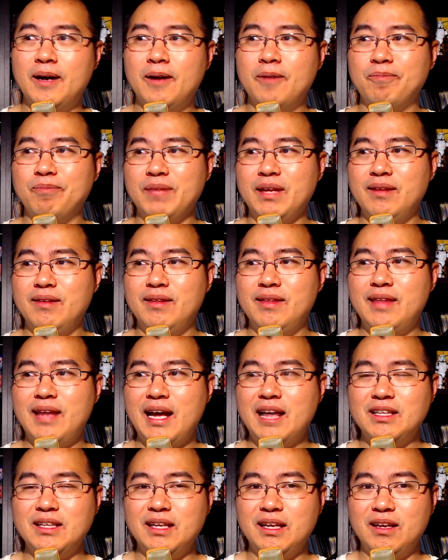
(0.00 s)
um,
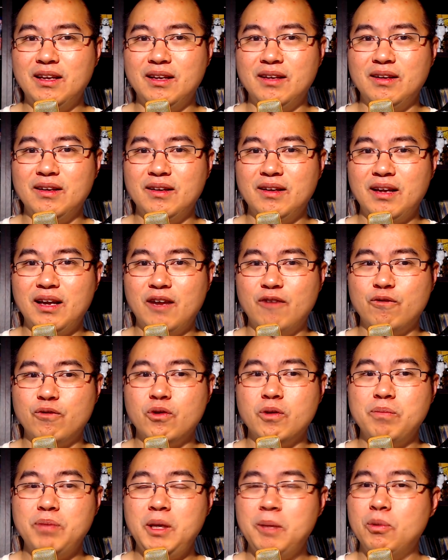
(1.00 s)
and that and
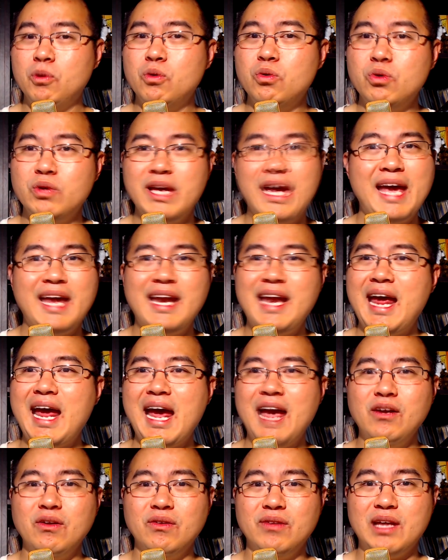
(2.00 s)
and for people who can't
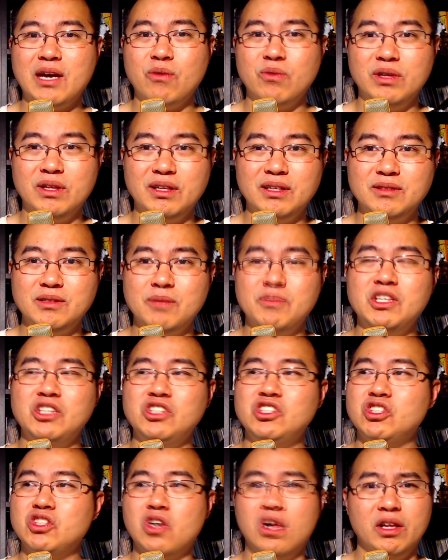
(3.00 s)
handle that realism,
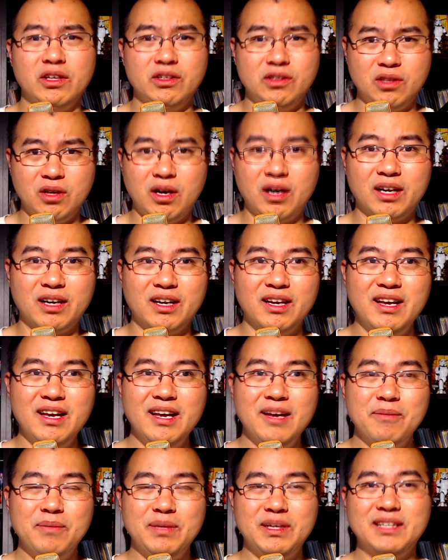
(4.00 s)
they just call it dark
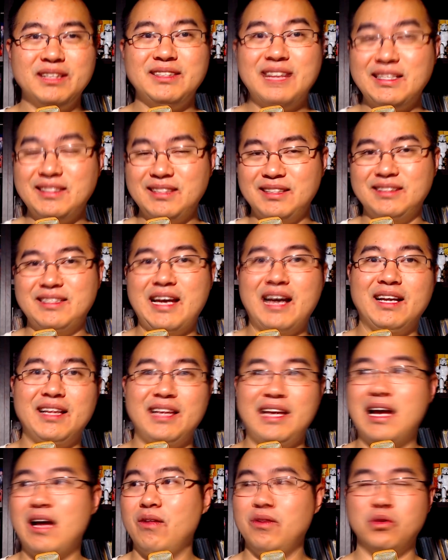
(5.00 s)
because that's
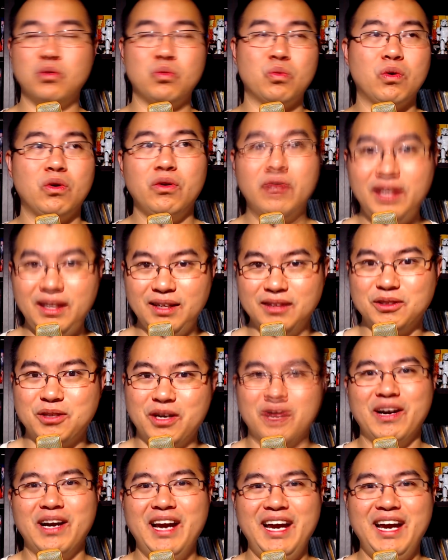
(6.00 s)
exactly how this world is,